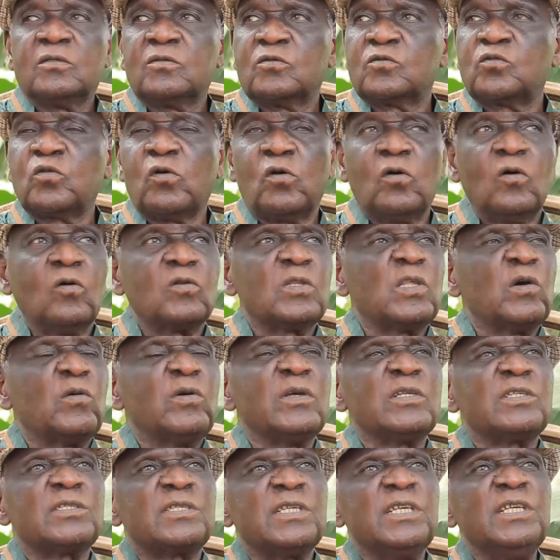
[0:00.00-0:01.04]
So they
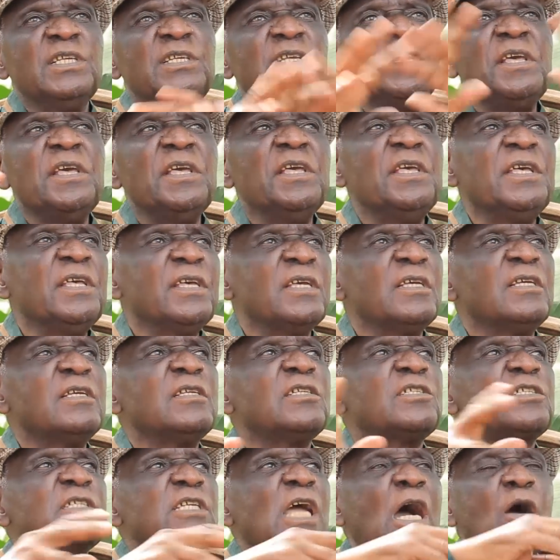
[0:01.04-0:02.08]
were
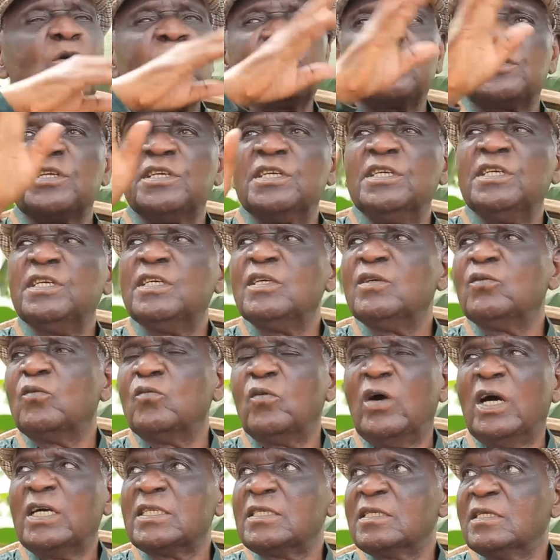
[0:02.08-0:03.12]
singing,
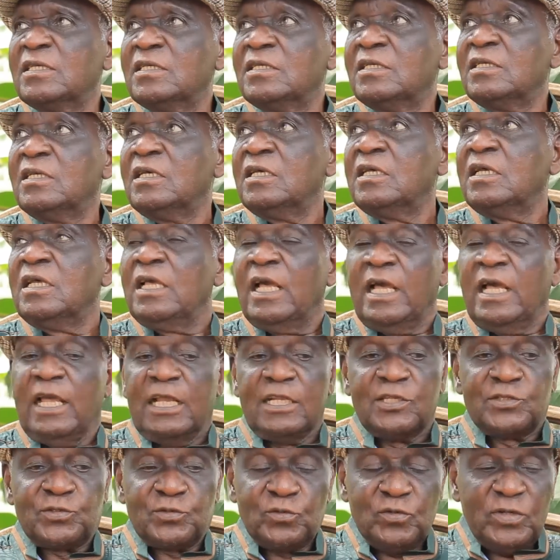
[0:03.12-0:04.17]
shouting, what?
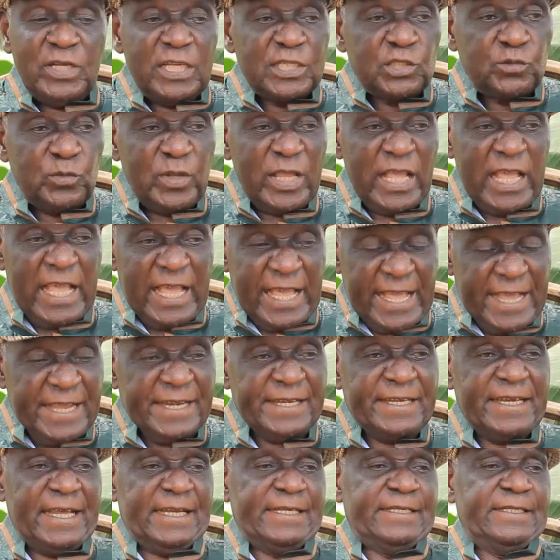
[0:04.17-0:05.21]
As soon as we
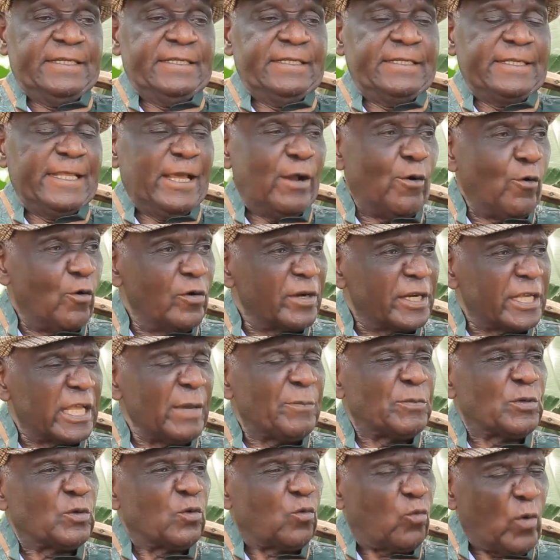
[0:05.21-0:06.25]
entered, they all
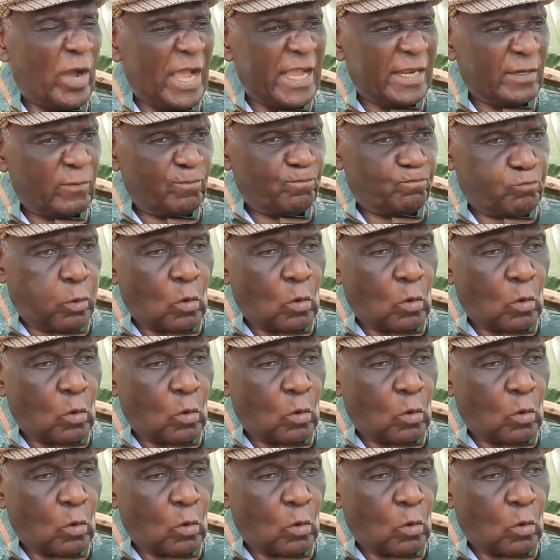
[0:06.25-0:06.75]
kept quiet.